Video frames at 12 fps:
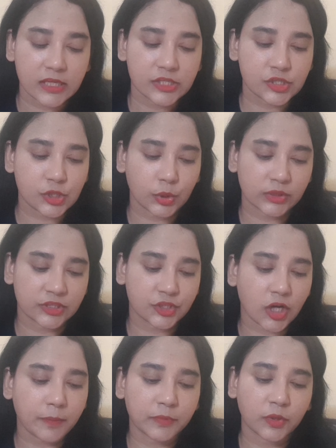So the
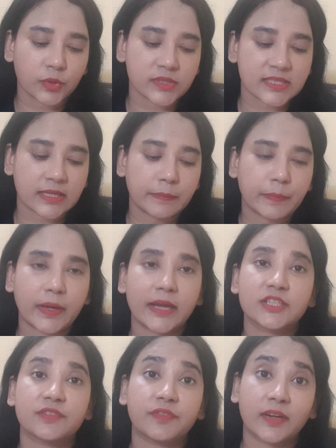top notes
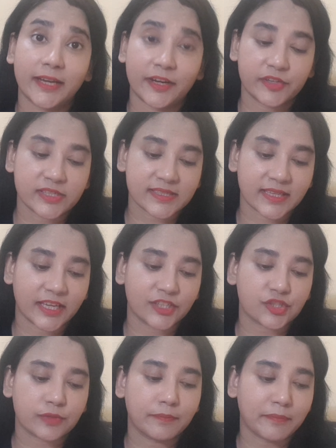comprise of clary
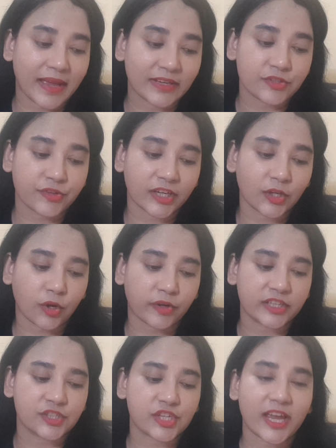sage, mandarin
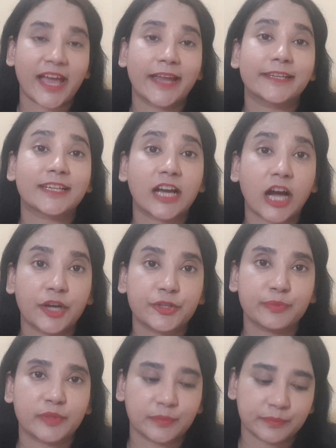orange and
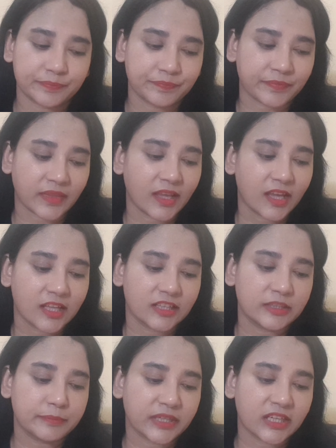cardamom.
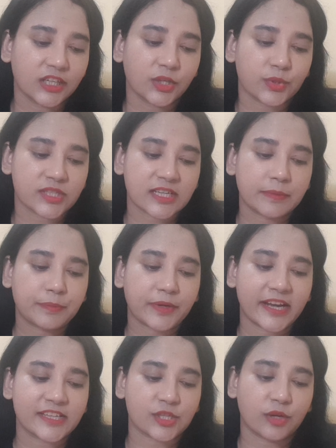The middle notes
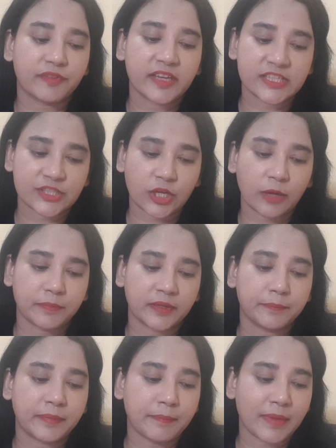comprise of hyssop,
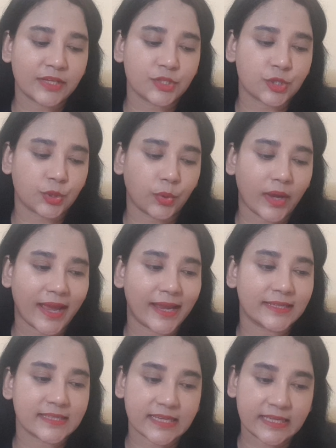pimento
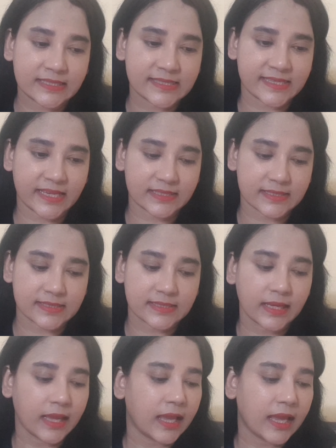and incense.
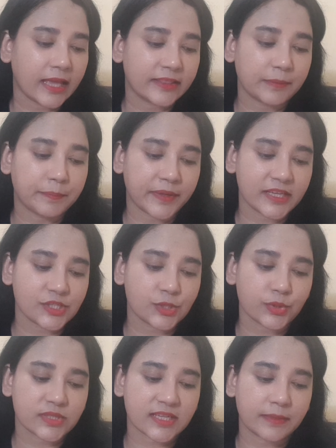The base
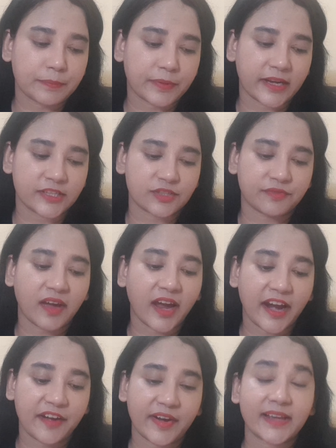notes comprise of
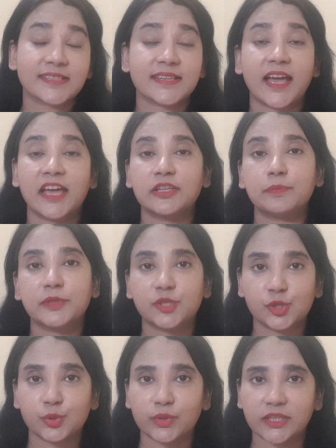hyrax and
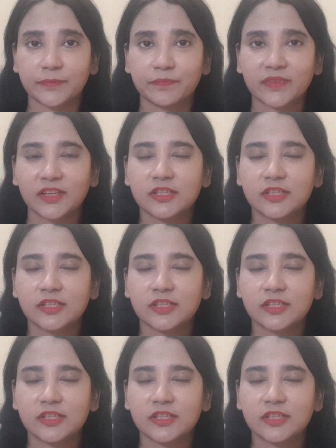patchouli.